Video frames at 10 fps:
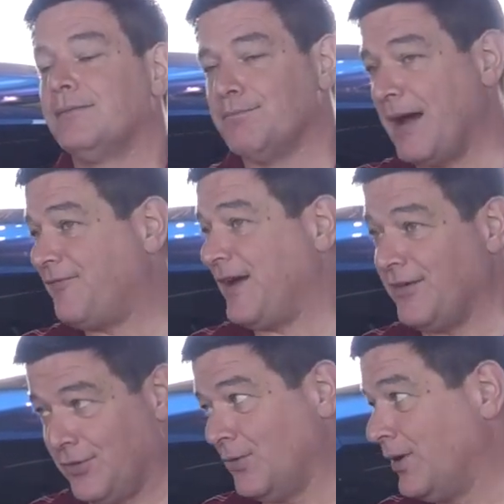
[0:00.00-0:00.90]
My
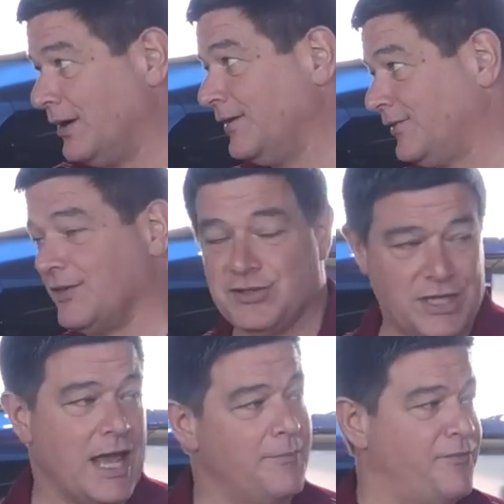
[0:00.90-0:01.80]
favorite one is the
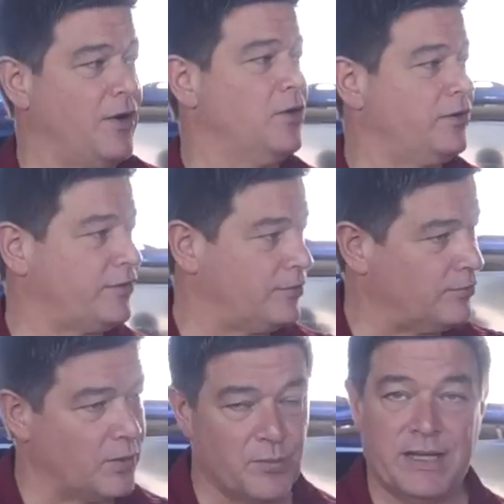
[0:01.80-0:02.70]
GM folks.
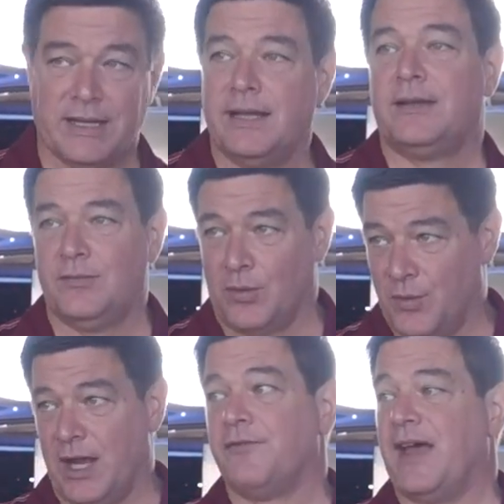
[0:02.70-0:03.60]
When
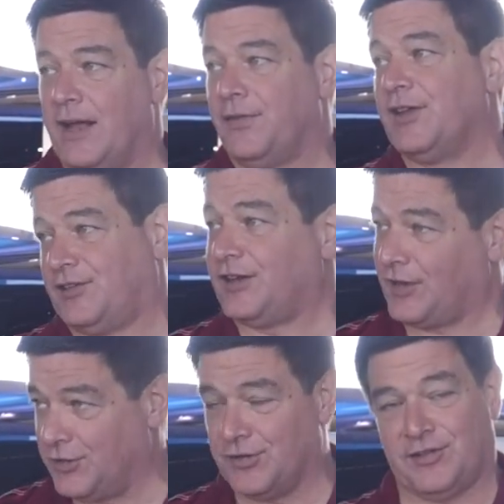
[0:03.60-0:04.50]
we unveiled the
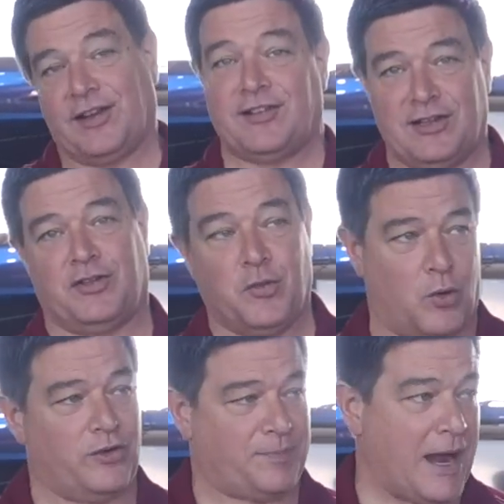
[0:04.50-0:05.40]
662
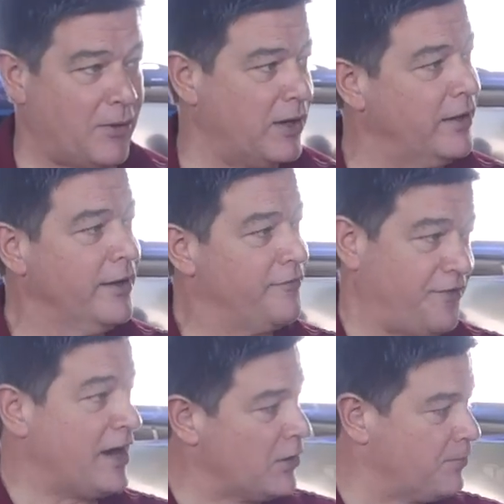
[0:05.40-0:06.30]
horsepower
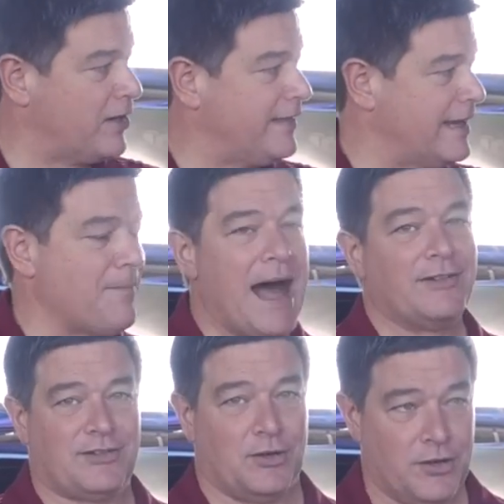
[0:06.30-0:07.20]
fire-breathing
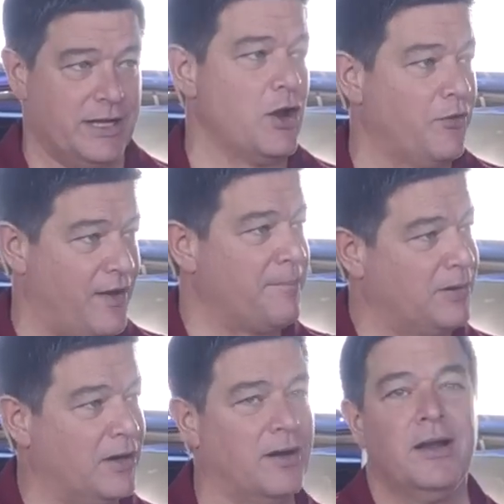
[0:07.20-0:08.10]
monster in
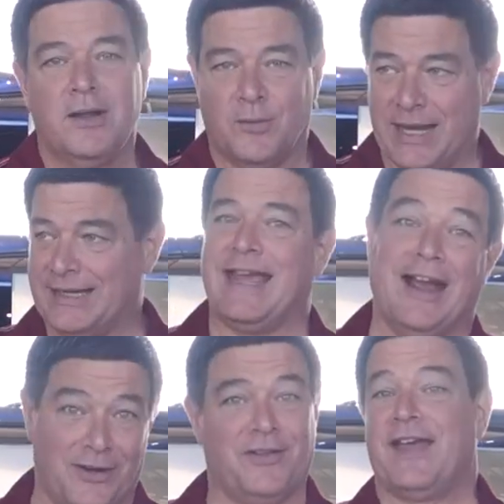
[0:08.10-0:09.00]
November, we had
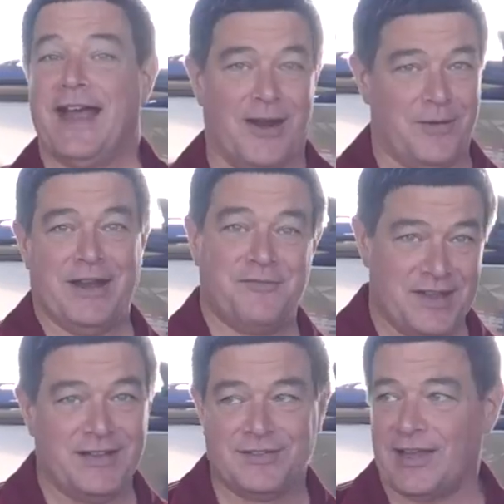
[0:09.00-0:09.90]
Carroll there, we had
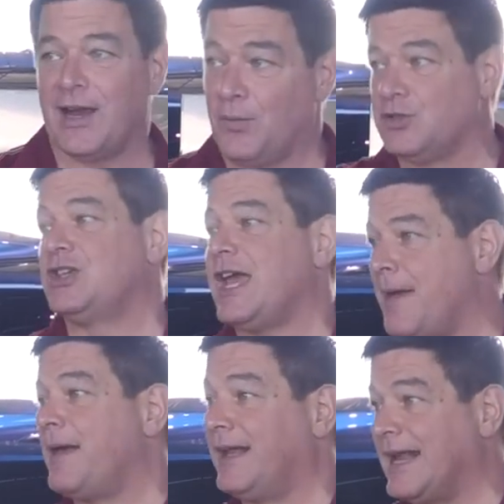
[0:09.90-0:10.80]
Fields there. Well,
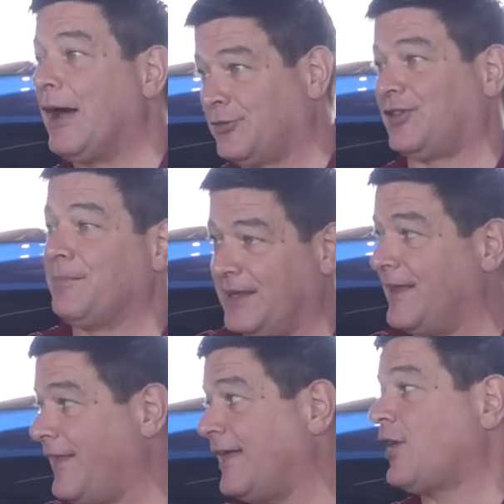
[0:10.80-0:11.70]
GM had announced something
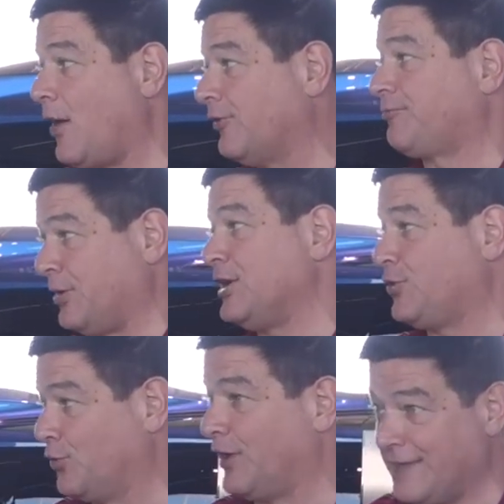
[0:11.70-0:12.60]
that they thought was pretty
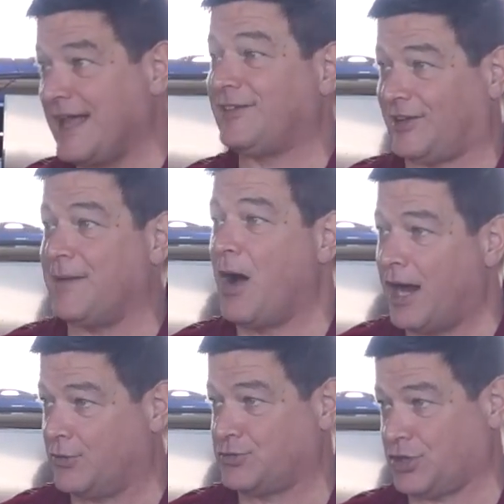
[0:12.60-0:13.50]
cool at that same
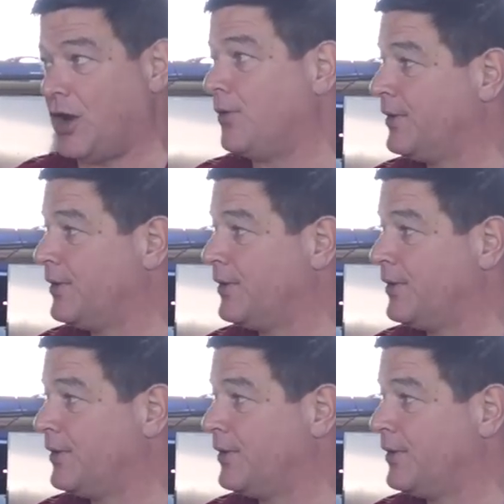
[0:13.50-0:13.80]
auto show.